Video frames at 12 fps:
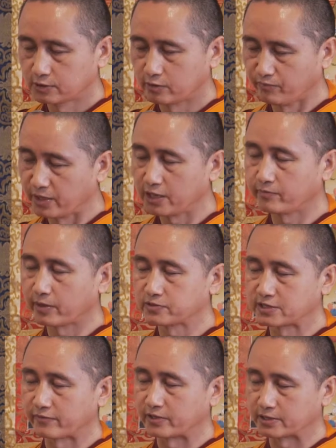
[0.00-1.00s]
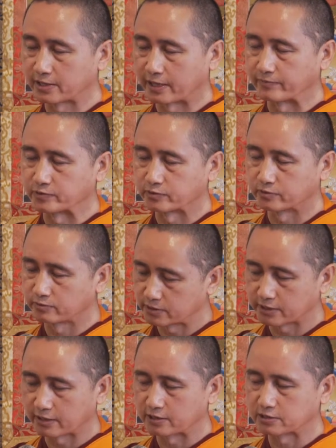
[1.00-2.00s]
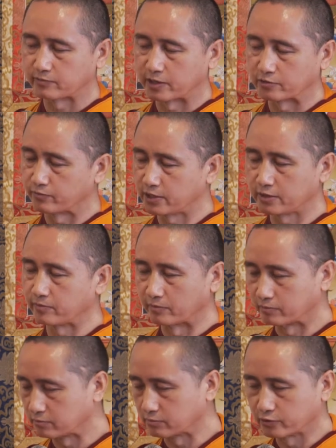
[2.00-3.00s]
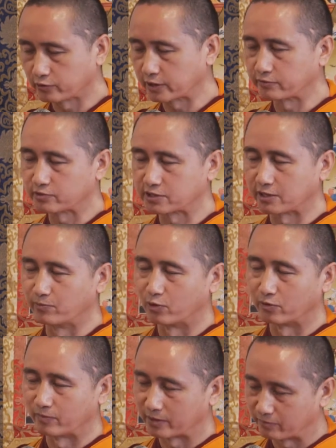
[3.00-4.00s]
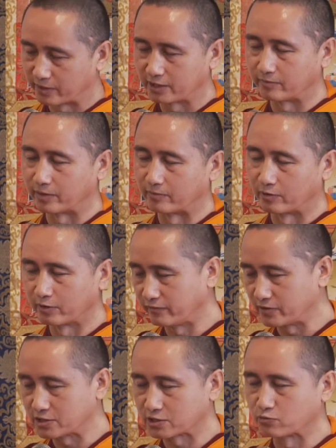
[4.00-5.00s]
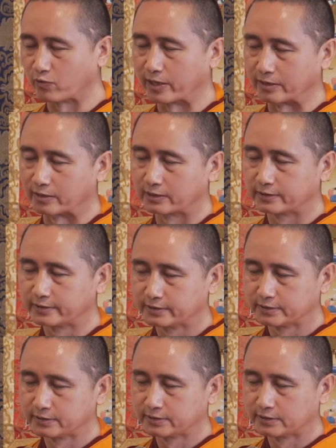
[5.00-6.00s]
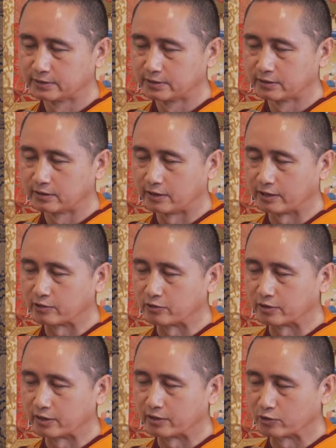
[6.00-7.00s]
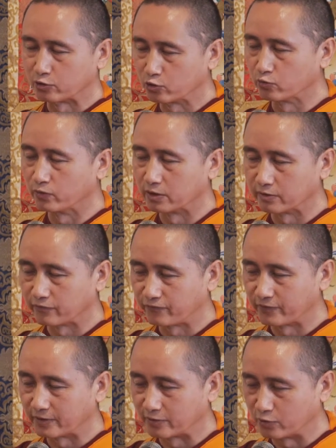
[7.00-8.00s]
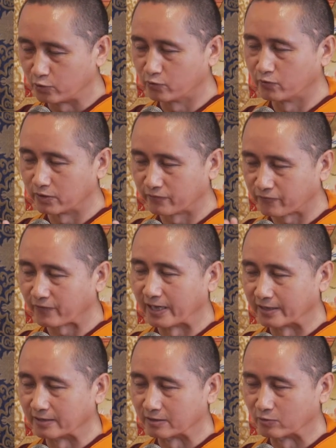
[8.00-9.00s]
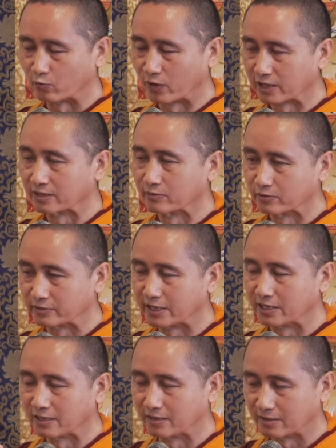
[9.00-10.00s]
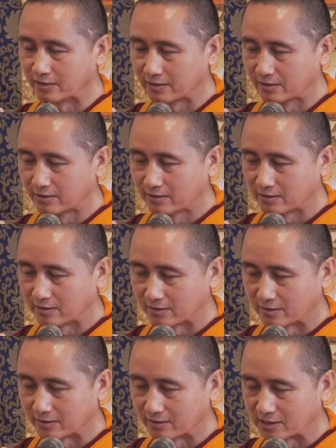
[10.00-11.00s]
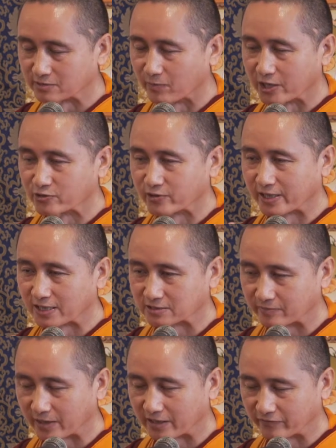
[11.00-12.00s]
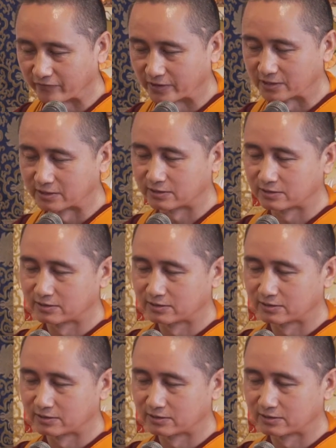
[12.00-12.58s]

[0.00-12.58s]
Minimum seven times, you know, recite this mantra, minimum. You can recite more, but minimum, or even just one. And, and you will feel, you will find what really this mantra has the benefit,